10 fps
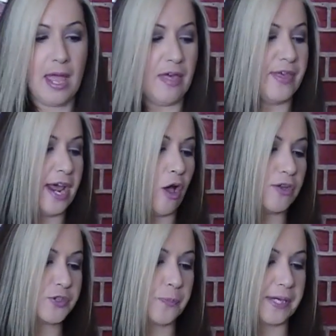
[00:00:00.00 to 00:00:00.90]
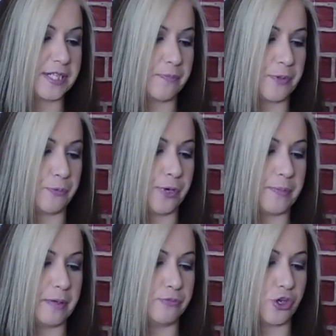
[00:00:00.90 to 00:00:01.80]
And then I also picked up the
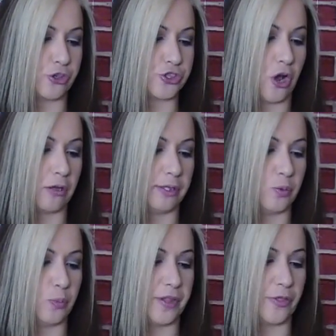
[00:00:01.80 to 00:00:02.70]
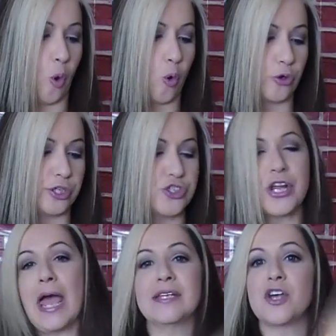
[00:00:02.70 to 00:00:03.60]
Premium Dark Chocolate with orange
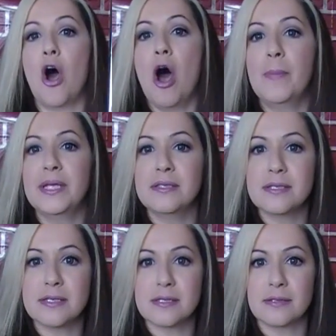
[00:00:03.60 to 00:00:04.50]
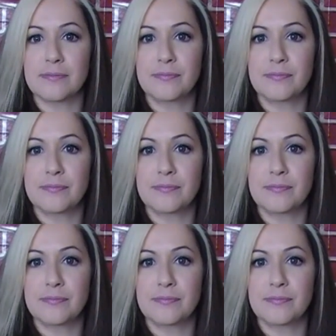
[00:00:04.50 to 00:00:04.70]
and almonds.